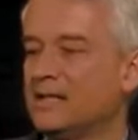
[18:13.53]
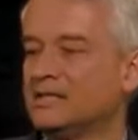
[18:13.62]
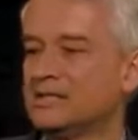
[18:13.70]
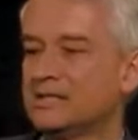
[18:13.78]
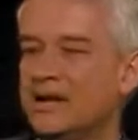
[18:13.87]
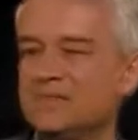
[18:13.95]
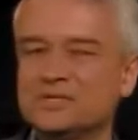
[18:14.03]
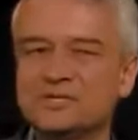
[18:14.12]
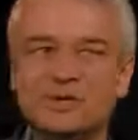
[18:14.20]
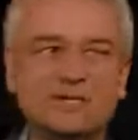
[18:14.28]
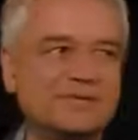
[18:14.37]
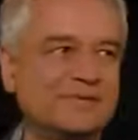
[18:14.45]
is in the
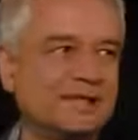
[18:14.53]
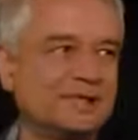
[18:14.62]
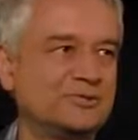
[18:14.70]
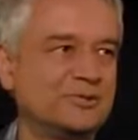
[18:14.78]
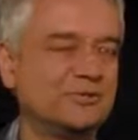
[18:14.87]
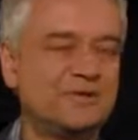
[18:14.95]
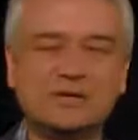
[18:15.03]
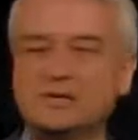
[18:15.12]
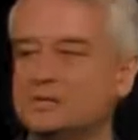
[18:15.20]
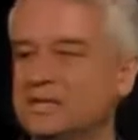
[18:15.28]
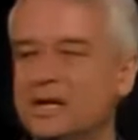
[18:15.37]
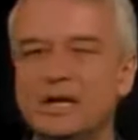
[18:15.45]
opposite direction of the electric
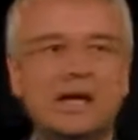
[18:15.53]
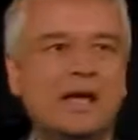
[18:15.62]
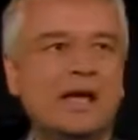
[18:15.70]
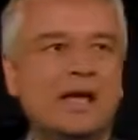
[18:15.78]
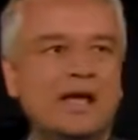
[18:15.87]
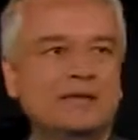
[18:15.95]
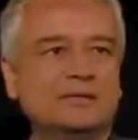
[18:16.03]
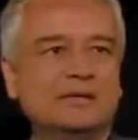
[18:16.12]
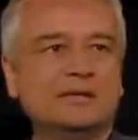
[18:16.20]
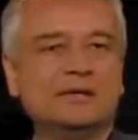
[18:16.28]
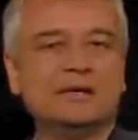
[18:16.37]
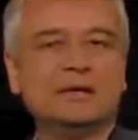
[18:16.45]
field, and
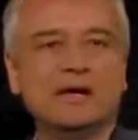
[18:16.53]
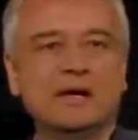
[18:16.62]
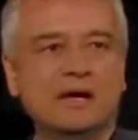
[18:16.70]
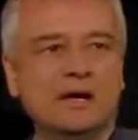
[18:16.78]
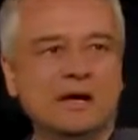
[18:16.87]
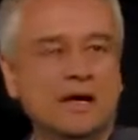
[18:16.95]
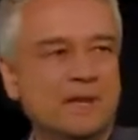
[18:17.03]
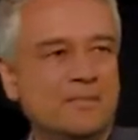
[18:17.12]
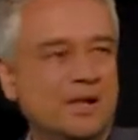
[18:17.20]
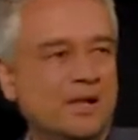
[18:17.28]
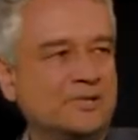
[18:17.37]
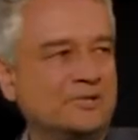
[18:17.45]
the
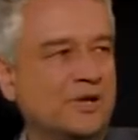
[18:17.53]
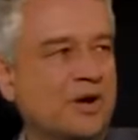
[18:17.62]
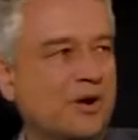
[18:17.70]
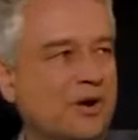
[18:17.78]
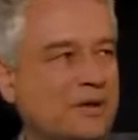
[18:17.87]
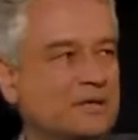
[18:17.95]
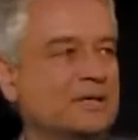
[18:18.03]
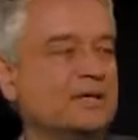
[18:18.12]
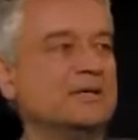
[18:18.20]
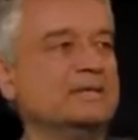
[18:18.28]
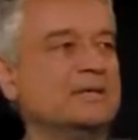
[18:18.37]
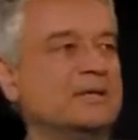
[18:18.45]
electric current
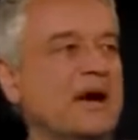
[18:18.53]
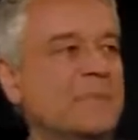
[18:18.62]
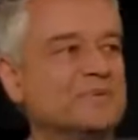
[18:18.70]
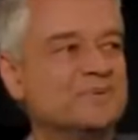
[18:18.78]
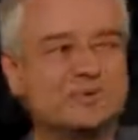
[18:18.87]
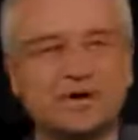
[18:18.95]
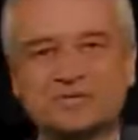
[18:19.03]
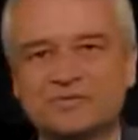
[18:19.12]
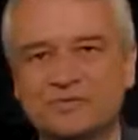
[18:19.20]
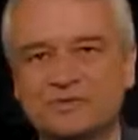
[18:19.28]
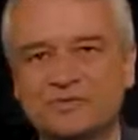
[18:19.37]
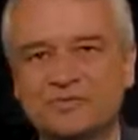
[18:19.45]
is in the opposite direction
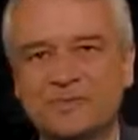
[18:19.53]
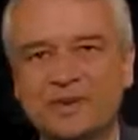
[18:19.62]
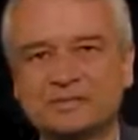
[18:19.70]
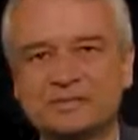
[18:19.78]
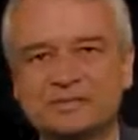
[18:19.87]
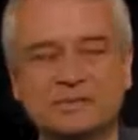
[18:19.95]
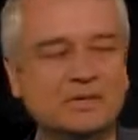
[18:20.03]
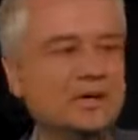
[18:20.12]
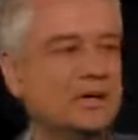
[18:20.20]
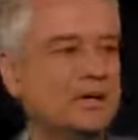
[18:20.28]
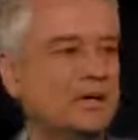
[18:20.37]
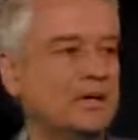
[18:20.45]
of the drift momentum.
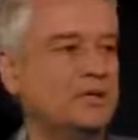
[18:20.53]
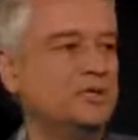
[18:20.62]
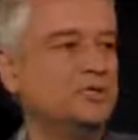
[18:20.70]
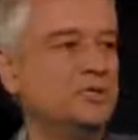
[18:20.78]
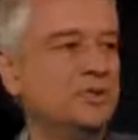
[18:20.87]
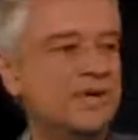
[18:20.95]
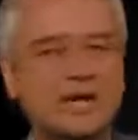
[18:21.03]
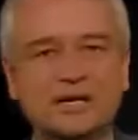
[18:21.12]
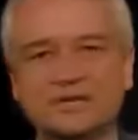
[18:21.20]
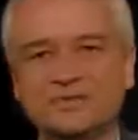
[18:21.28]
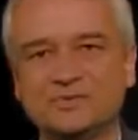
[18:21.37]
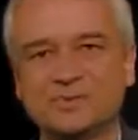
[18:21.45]
Two
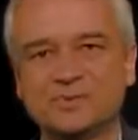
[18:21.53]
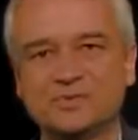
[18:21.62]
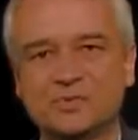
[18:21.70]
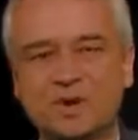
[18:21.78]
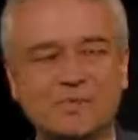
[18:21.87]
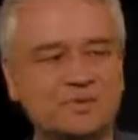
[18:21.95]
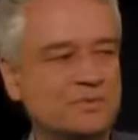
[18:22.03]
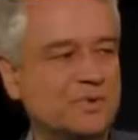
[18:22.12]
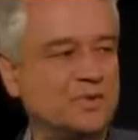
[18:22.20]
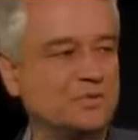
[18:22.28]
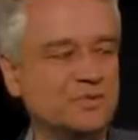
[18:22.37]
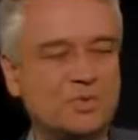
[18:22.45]
negatives when you square.
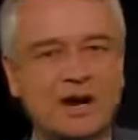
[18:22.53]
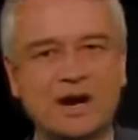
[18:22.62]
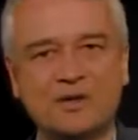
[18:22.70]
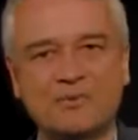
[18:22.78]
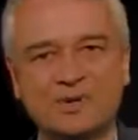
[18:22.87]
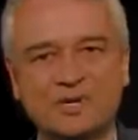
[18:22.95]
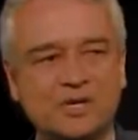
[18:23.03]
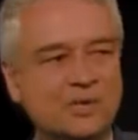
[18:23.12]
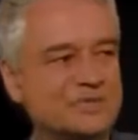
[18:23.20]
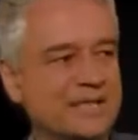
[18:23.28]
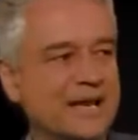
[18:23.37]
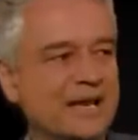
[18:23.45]
When
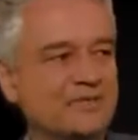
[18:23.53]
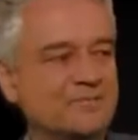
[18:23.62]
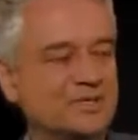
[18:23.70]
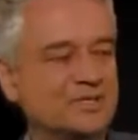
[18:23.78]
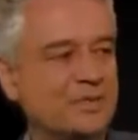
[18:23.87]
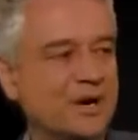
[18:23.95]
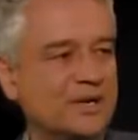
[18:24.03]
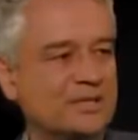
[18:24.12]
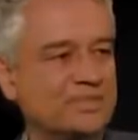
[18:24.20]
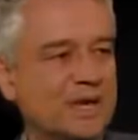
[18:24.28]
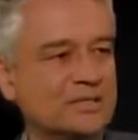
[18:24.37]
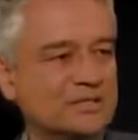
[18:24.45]
Q is negative but squared
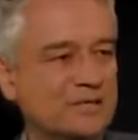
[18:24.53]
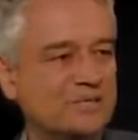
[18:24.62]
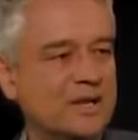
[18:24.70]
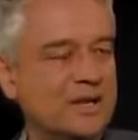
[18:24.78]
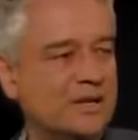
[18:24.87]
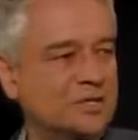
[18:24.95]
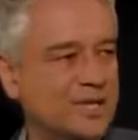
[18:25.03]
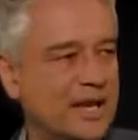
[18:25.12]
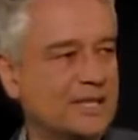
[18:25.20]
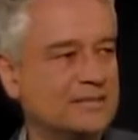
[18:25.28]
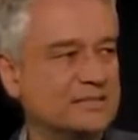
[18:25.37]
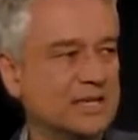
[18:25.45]
it's positive,
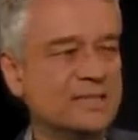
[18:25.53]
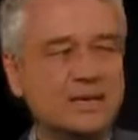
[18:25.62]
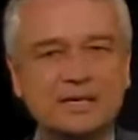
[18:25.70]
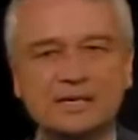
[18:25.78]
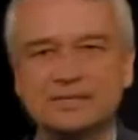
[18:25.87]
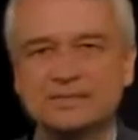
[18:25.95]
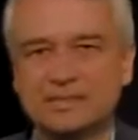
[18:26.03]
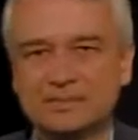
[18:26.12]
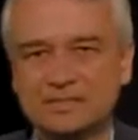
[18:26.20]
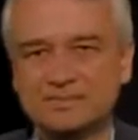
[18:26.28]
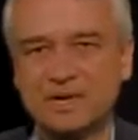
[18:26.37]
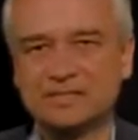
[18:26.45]
J is sigma E,
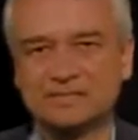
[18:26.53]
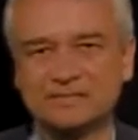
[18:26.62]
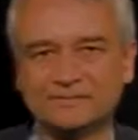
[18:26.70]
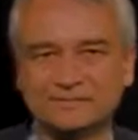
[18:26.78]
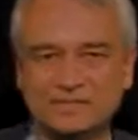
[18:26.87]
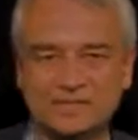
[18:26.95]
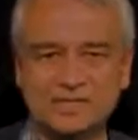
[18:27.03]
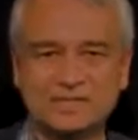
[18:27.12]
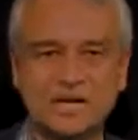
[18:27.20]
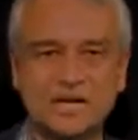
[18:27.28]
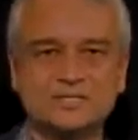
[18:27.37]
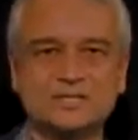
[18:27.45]
sigma is positive. So the
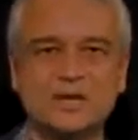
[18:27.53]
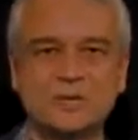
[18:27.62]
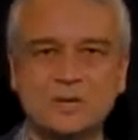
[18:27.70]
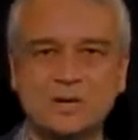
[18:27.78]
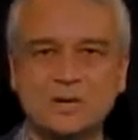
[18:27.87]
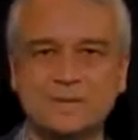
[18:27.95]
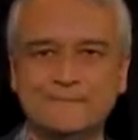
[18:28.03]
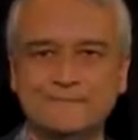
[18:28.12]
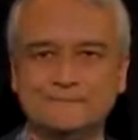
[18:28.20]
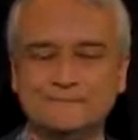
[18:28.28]
signs all work.